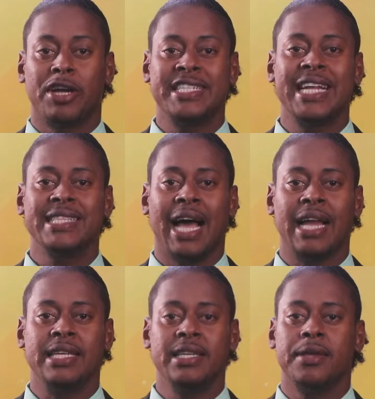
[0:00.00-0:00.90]
President
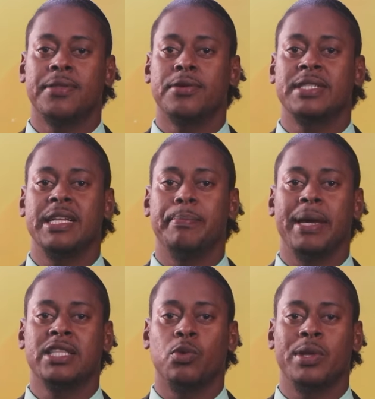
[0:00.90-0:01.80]
Ali Thursday
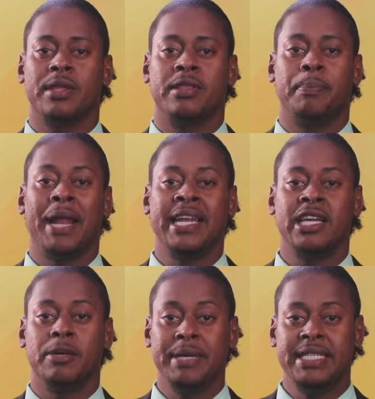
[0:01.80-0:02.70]
met with the
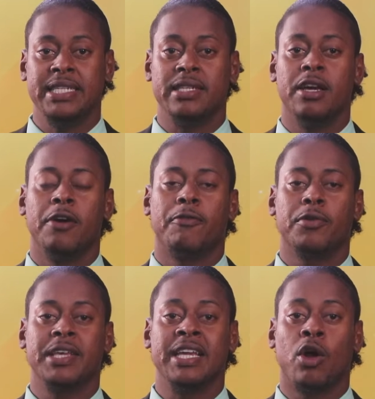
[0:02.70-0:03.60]
Planning Committee
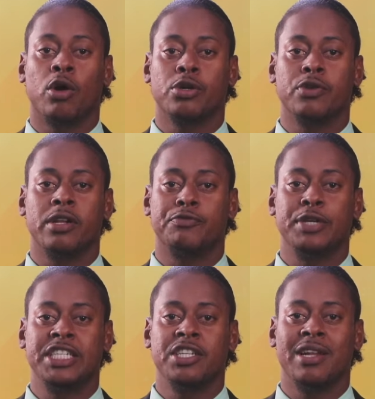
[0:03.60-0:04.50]
for the inaugural
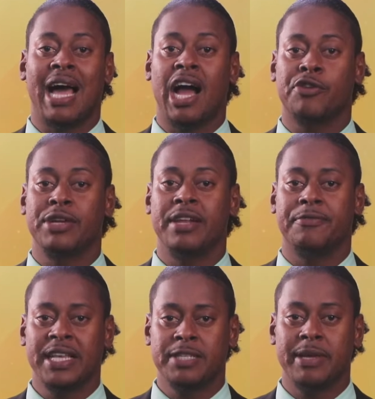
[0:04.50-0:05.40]
Regional
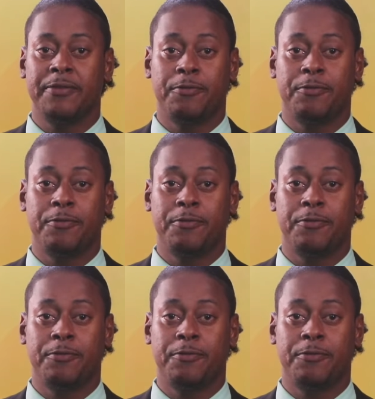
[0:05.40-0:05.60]
Agri-Investment